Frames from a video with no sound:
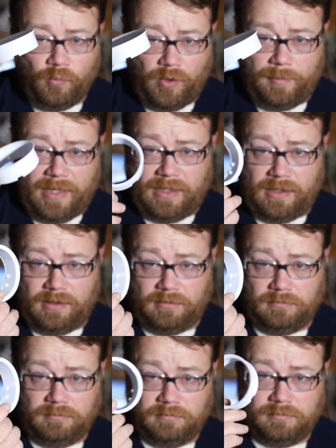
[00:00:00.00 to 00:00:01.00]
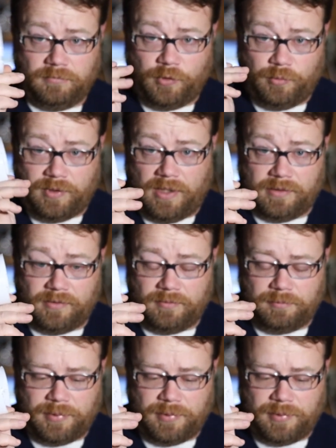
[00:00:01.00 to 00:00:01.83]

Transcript: remaking new ducts,